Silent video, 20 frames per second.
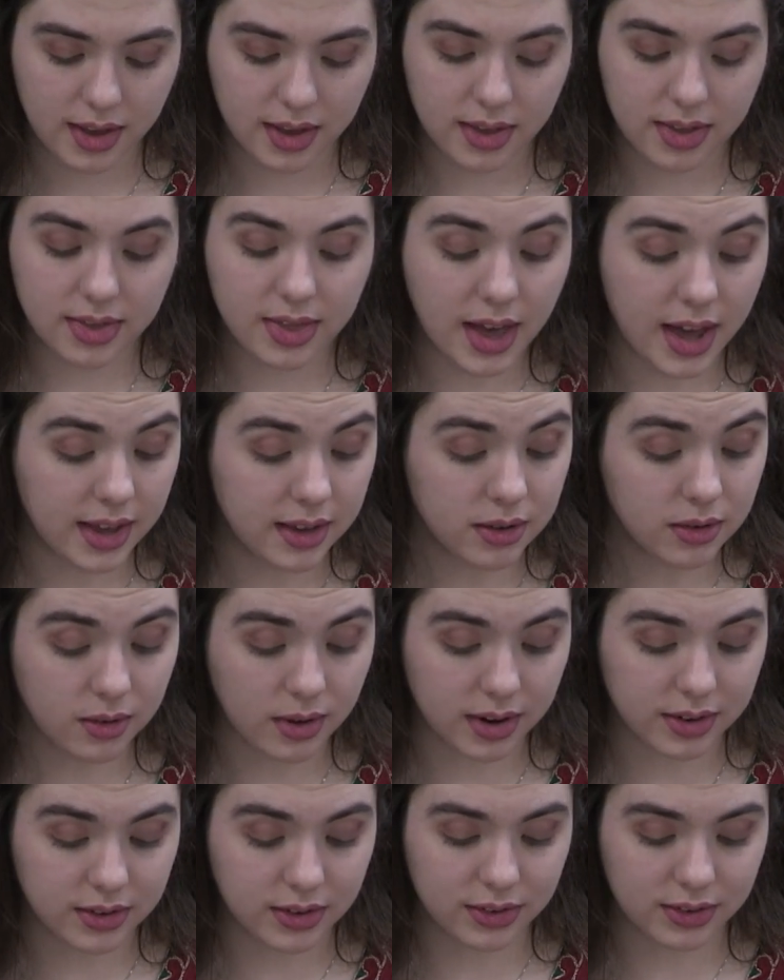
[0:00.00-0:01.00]
Then,
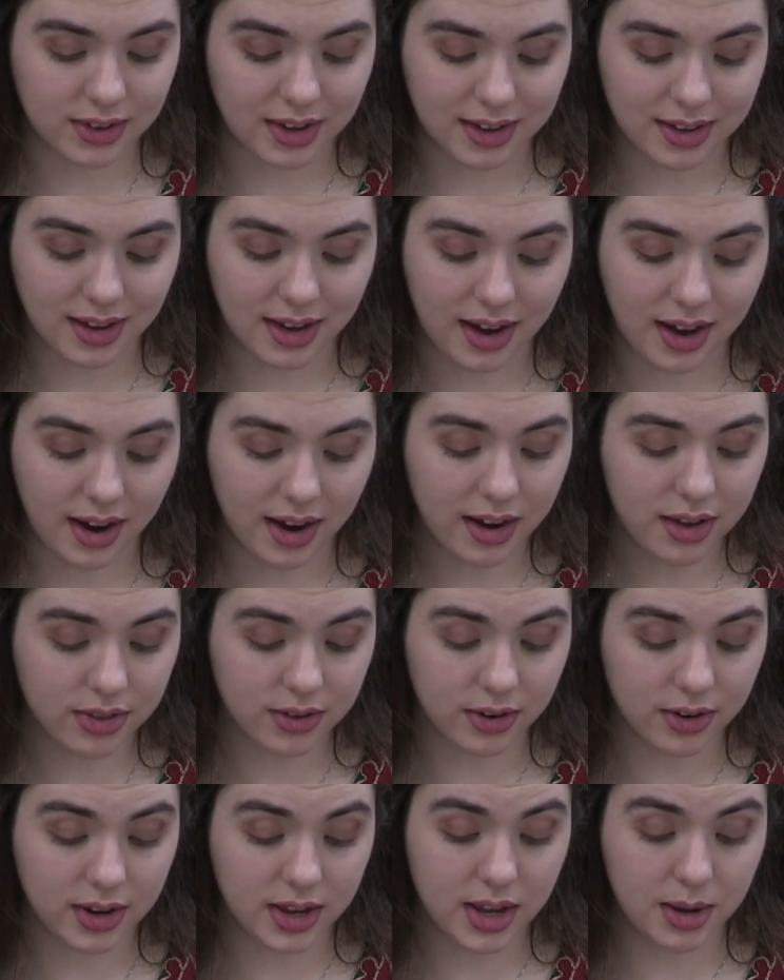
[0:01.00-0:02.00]
Grettir said,
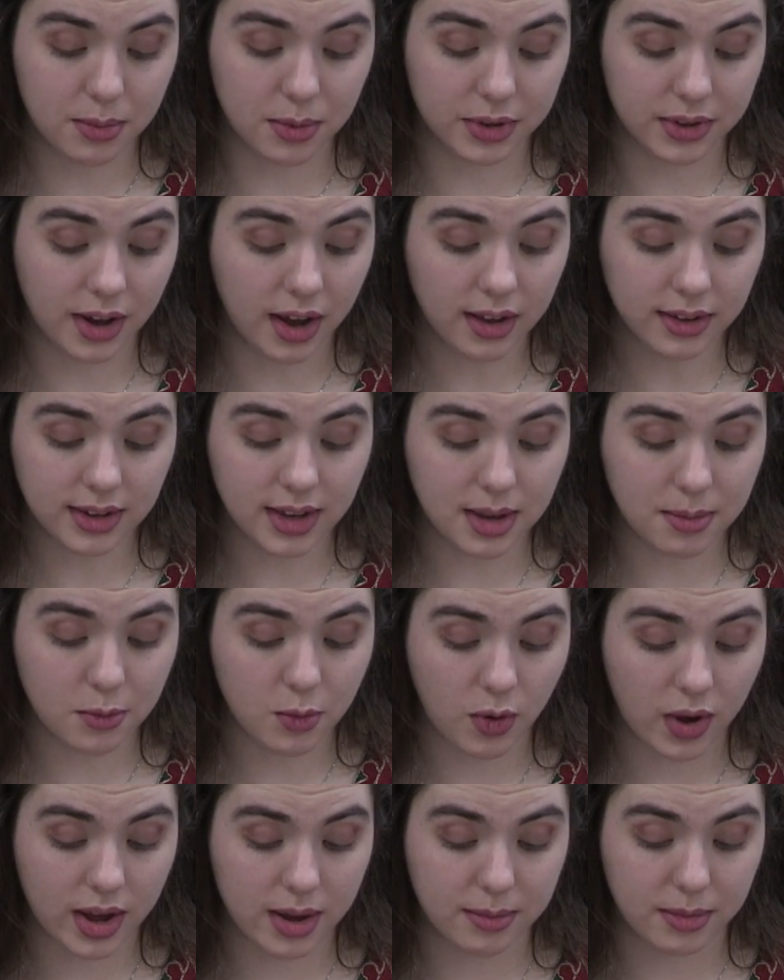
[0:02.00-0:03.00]
either he will not keep
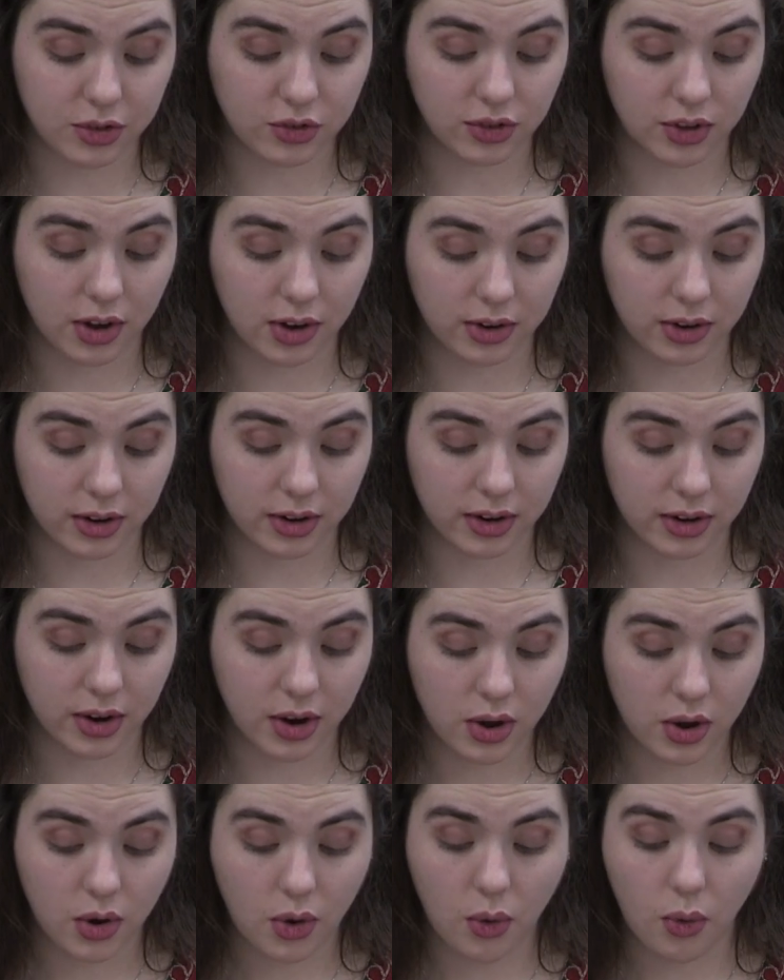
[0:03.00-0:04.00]
quiet much longer,
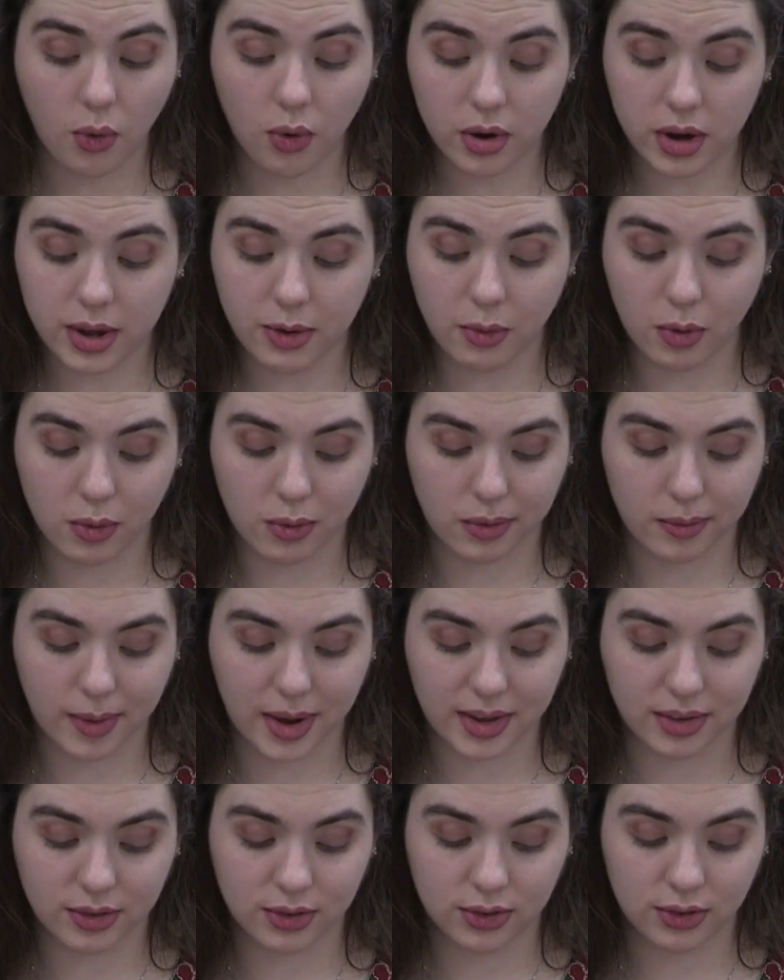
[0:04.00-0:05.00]
or he will
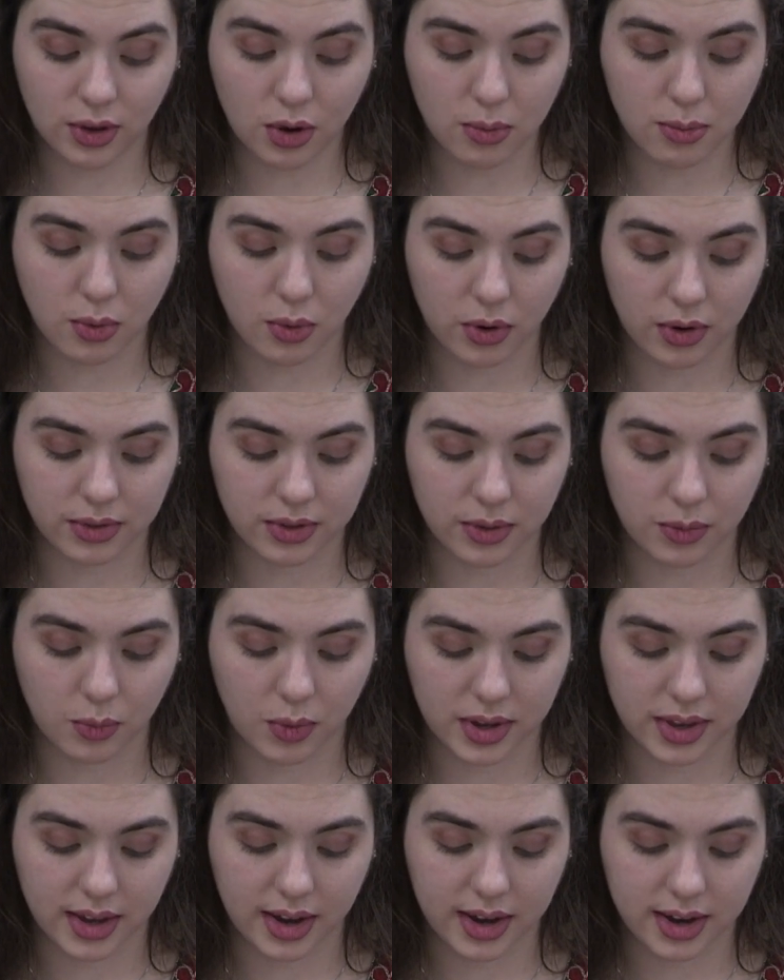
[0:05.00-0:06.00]
remain so more than
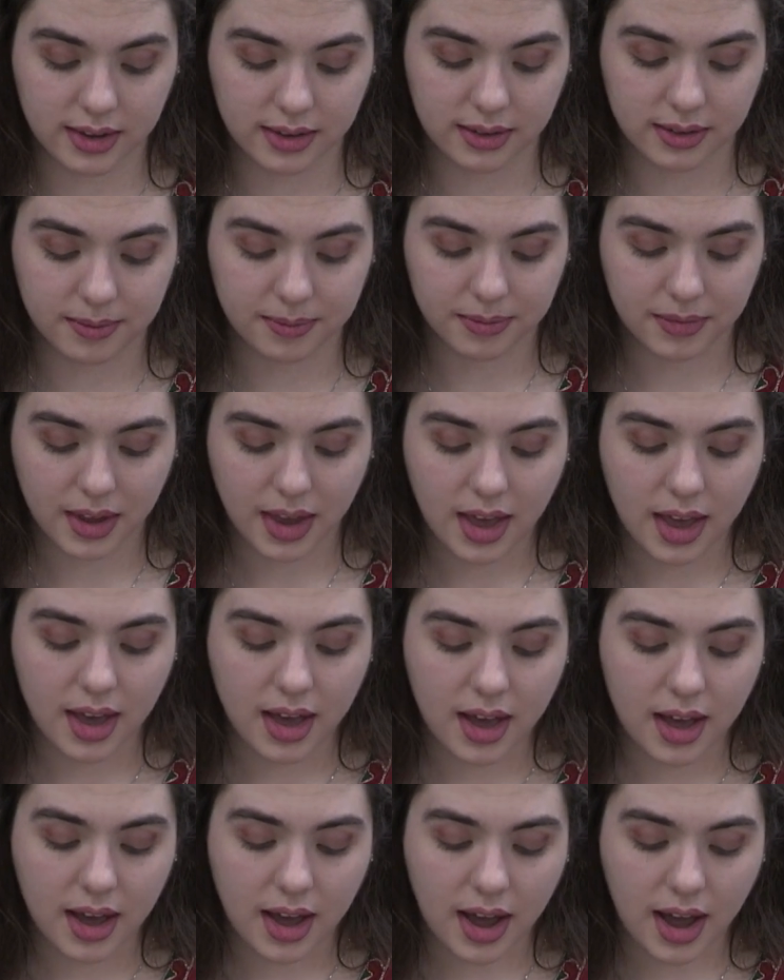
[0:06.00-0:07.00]
one night.
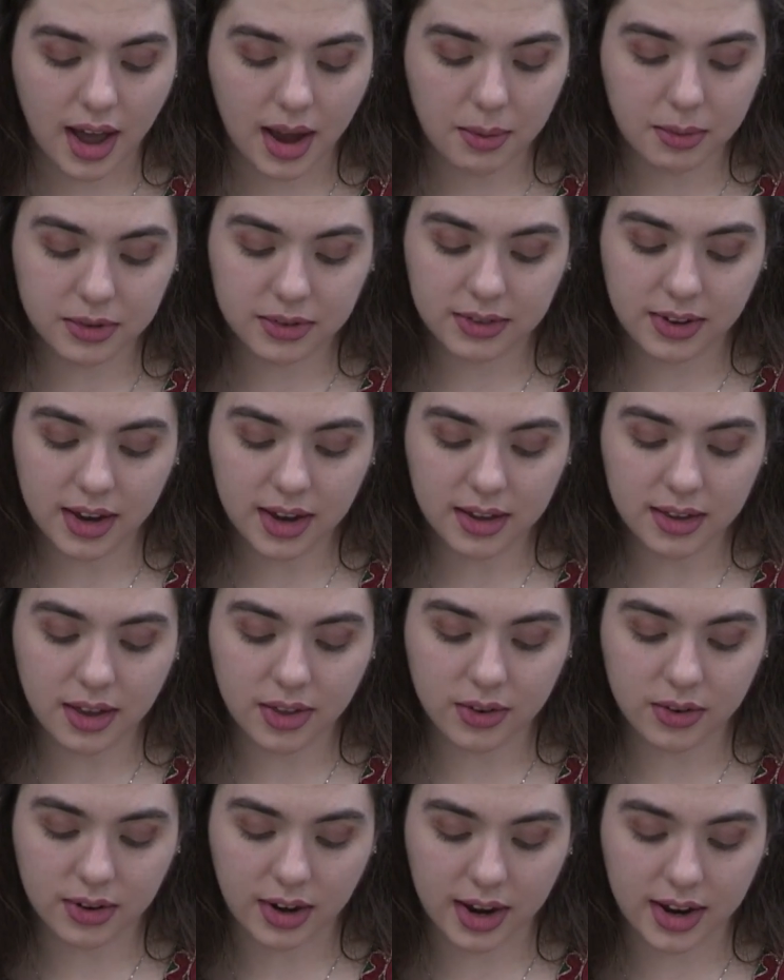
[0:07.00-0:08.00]
I will stay
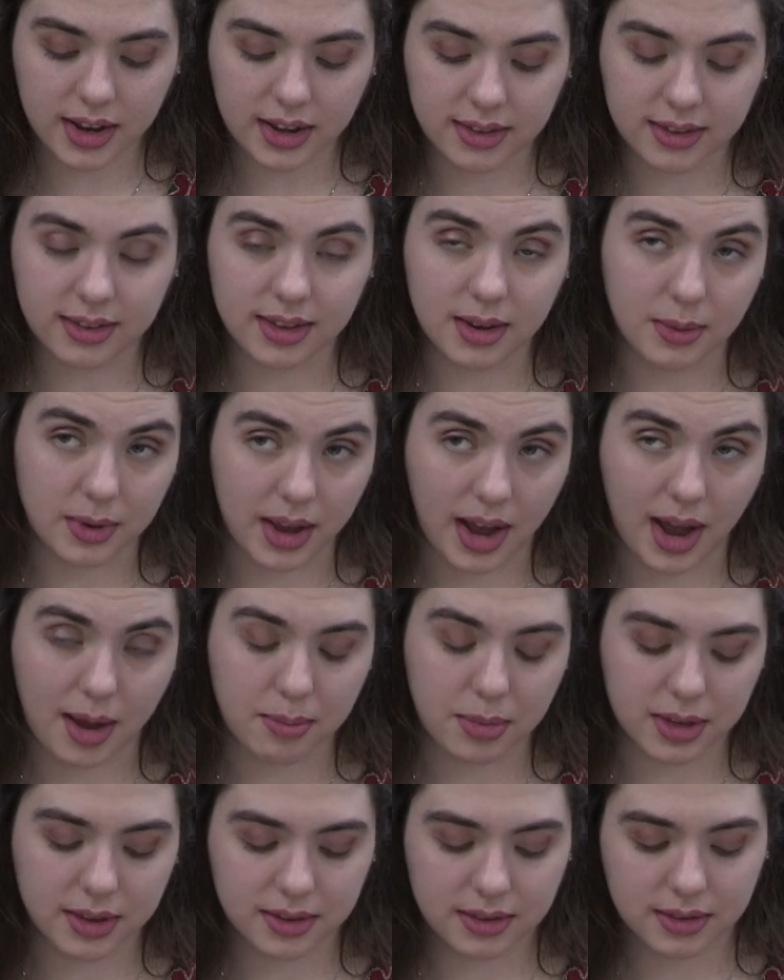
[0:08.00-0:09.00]
another night and see what
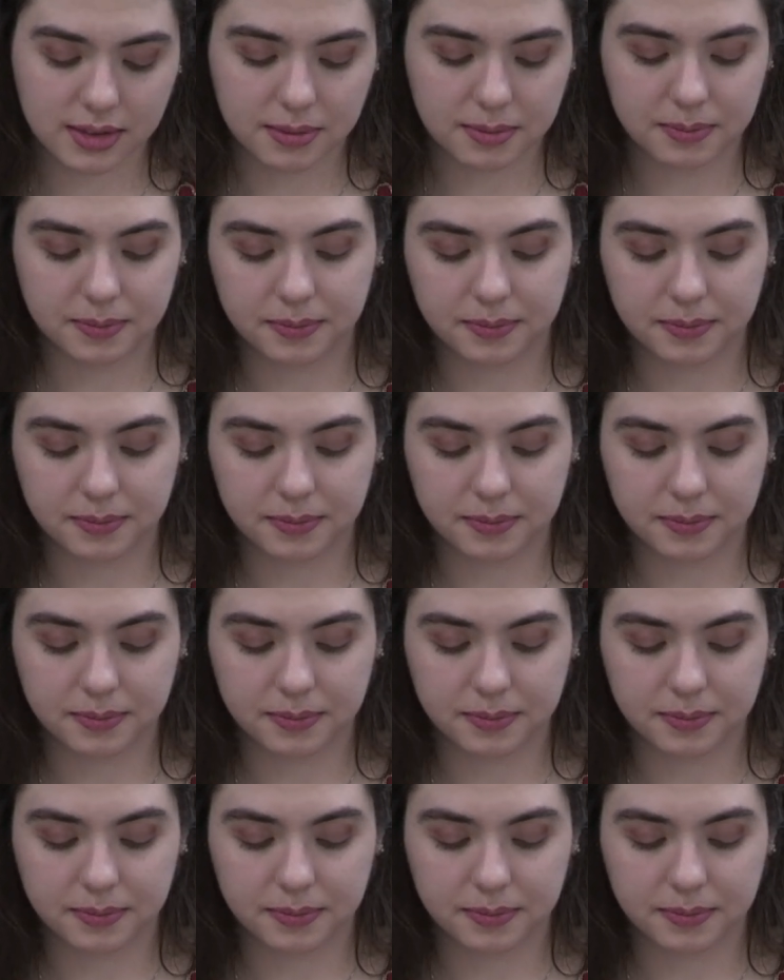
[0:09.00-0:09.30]
happens.